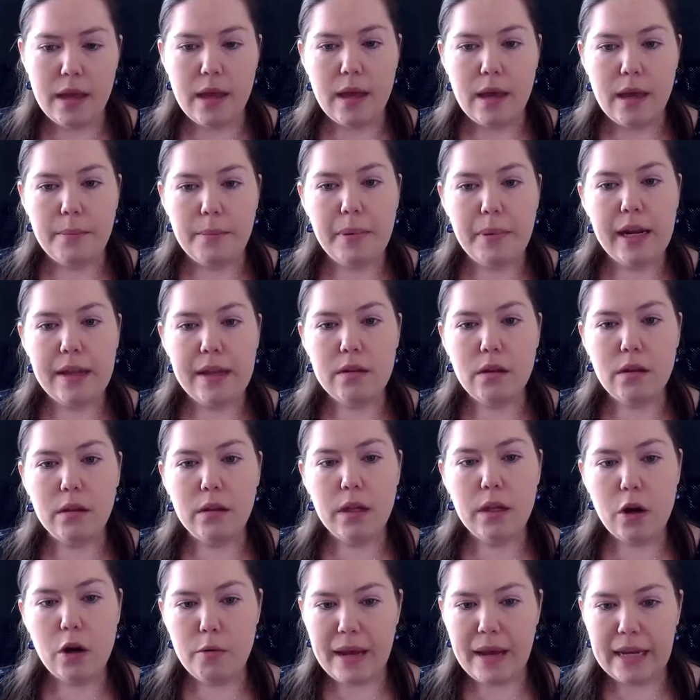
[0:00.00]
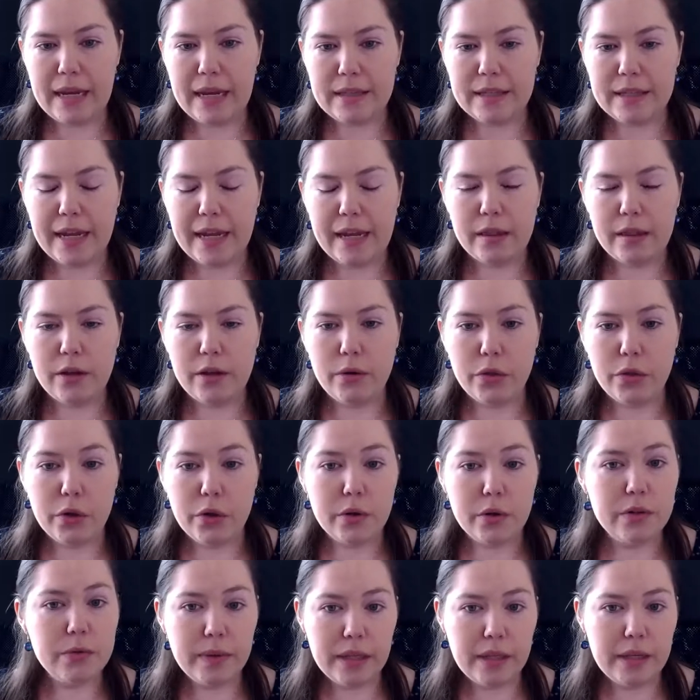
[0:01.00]
But in the low mass halo, there
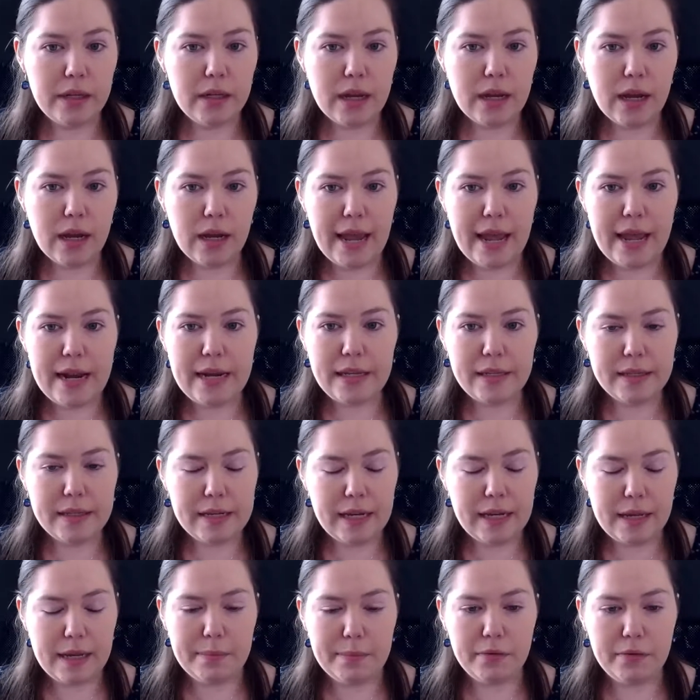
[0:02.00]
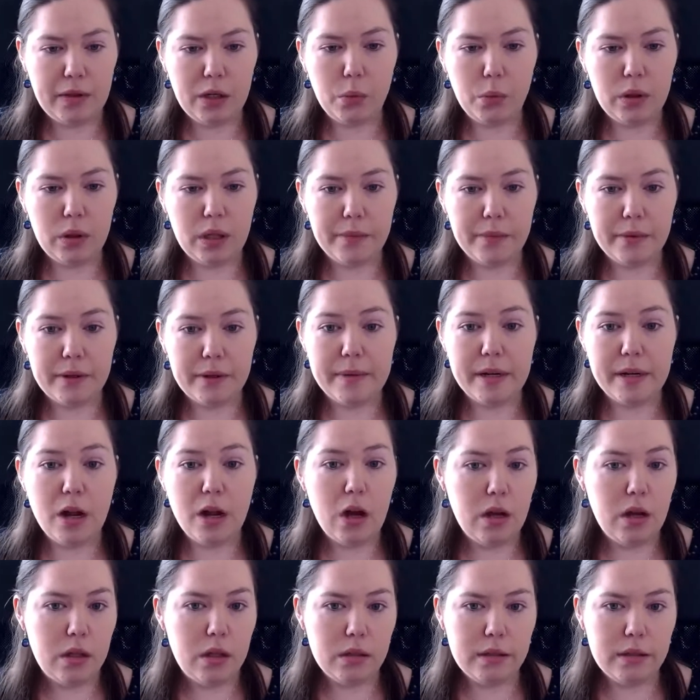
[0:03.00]
is really not any type of equilibrium at all.